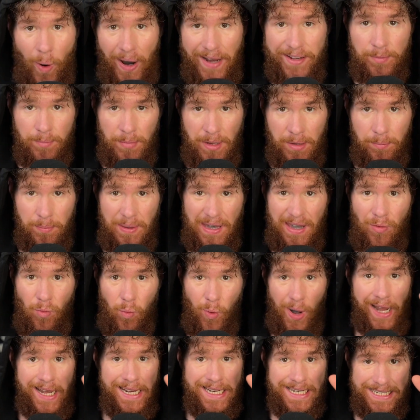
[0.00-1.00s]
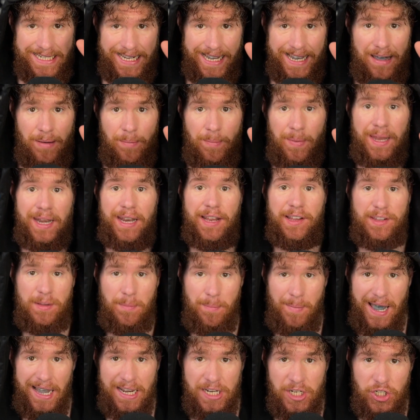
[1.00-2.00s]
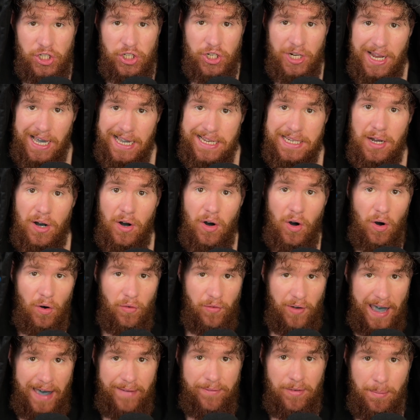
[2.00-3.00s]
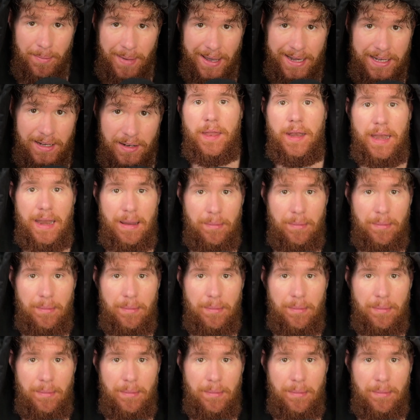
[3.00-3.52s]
Vitamin B1 thiamine is a main chelator of heavy metals.